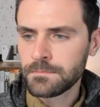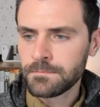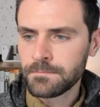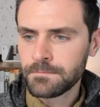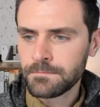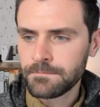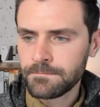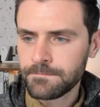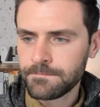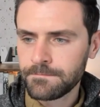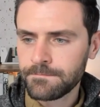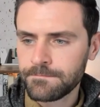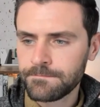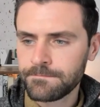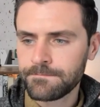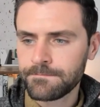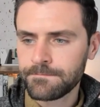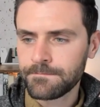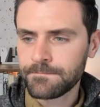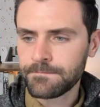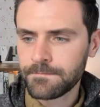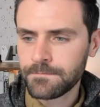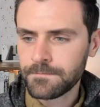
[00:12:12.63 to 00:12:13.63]

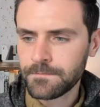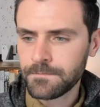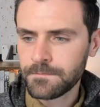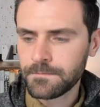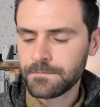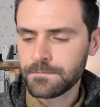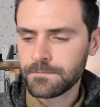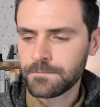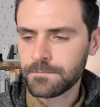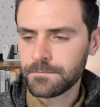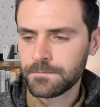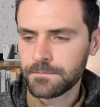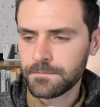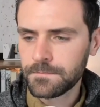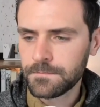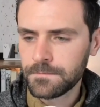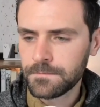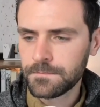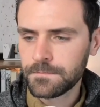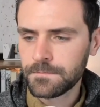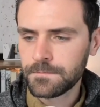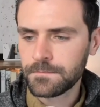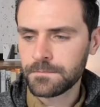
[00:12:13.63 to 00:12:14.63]

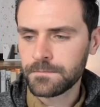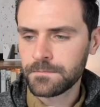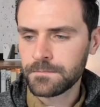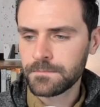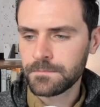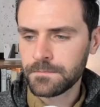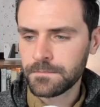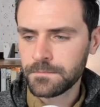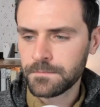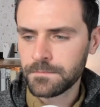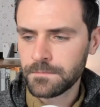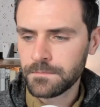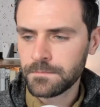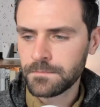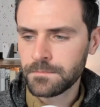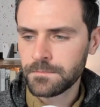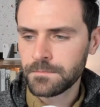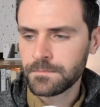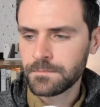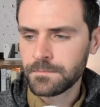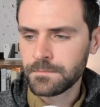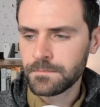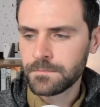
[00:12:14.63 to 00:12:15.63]

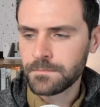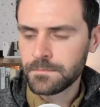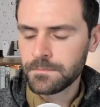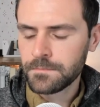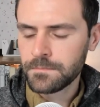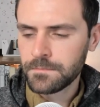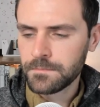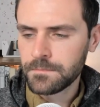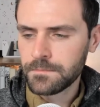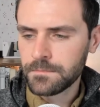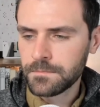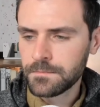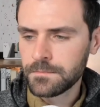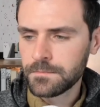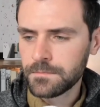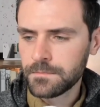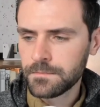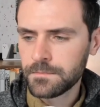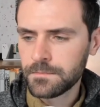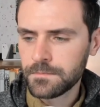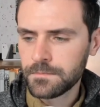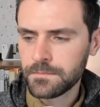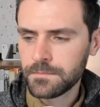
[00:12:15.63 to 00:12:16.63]

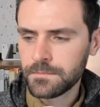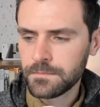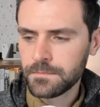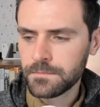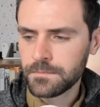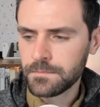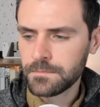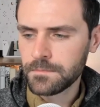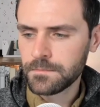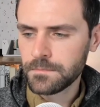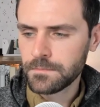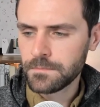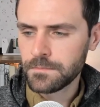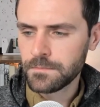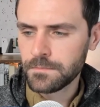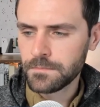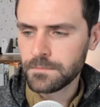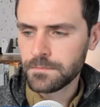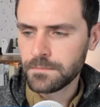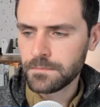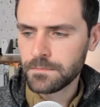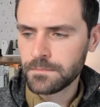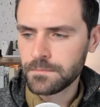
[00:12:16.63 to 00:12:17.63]

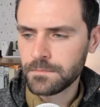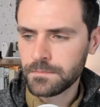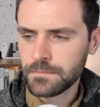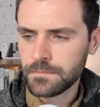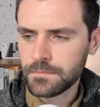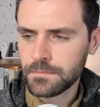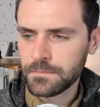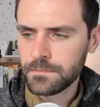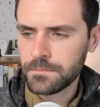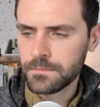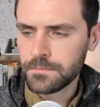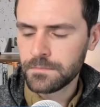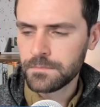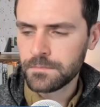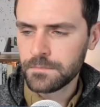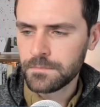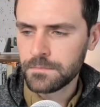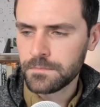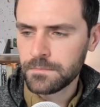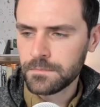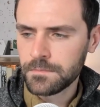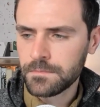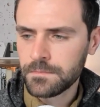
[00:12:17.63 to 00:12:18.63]

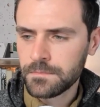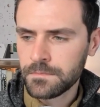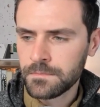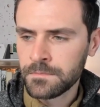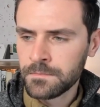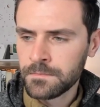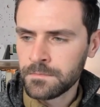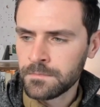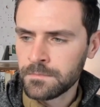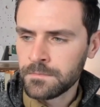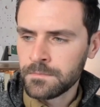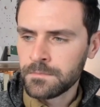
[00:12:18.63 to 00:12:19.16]
(not speaking)